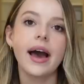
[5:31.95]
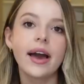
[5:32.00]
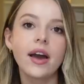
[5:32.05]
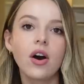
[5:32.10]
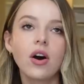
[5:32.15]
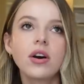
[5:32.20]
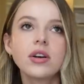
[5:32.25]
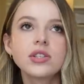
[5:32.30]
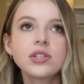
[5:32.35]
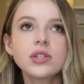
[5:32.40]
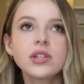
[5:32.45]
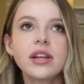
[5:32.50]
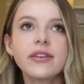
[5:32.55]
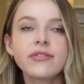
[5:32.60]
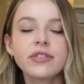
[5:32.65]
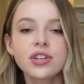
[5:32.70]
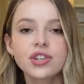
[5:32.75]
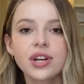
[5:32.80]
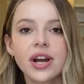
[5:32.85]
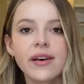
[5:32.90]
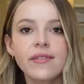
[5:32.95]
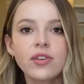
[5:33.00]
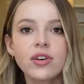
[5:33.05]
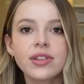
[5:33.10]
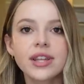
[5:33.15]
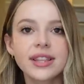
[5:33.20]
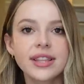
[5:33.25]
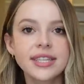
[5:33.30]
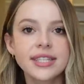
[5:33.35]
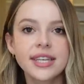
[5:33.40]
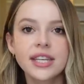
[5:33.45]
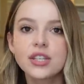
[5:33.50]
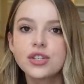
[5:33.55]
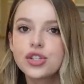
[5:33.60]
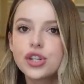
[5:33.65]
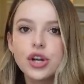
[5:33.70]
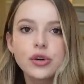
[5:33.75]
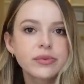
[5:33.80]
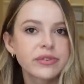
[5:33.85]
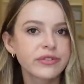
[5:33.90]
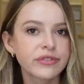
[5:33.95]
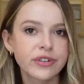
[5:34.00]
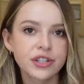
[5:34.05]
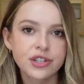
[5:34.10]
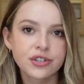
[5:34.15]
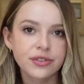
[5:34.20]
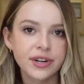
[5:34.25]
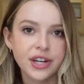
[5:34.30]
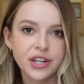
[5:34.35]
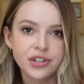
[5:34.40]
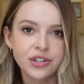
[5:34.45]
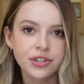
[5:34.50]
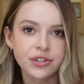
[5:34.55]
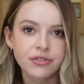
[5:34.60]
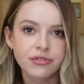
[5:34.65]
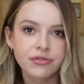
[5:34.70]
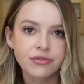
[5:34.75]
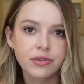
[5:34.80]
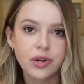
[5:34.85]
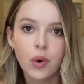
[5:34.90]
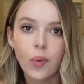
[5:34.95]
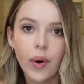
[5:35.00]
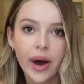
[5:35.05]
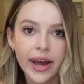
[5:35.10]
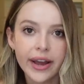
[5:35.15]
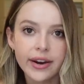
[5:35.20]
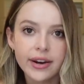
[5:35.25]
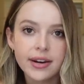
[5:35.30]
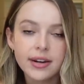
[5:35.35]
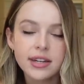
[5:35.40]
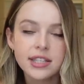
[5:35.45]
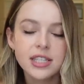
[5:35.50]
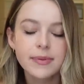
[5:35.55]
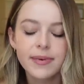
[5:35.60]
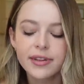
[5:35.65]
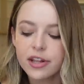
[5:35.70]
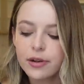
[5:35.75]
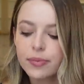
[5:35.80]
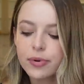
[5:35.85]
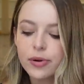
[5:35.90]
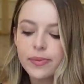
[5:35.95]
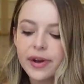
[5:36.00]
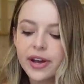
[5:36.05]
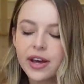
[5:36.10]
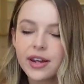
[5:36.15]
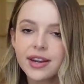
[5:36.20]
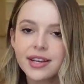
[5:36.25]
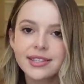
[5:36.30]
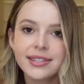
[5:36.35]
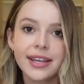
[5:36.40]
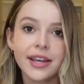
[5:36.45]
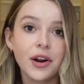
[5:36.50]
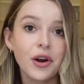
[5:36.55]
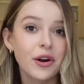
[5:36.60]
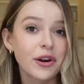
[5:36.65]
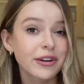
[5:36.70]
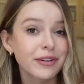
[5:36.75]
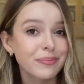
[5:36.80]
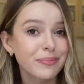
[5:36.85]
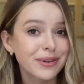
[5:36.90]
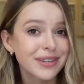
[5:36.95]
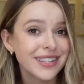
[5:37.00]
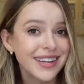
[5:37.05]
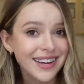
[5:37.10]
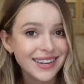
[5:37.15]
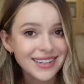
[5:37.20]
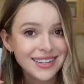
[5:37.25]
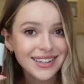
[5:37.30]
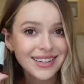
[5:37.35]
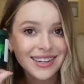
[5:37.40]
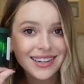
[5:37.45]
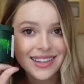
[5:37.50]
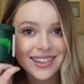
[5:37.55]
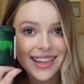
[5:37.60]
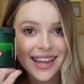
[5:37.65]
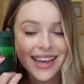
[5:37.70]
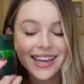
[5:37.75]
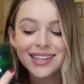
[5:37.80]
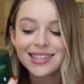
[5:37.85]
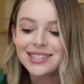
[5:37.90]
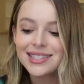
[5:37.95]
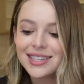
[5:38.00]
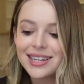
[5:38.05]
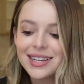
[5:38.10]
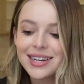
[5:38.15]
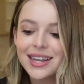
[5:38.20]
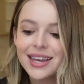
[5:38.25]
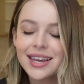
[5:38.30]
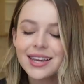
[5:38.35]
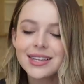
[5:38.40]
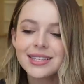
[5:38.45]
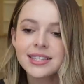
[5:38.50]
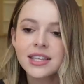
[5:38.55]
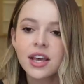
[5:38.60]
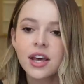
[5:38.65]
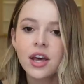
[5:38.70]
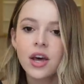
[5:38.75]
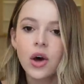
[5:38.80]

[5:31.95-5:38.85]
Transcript: I also love for travel that this has no refrigeration required. Some other probiotics that aren't protected, like seed is,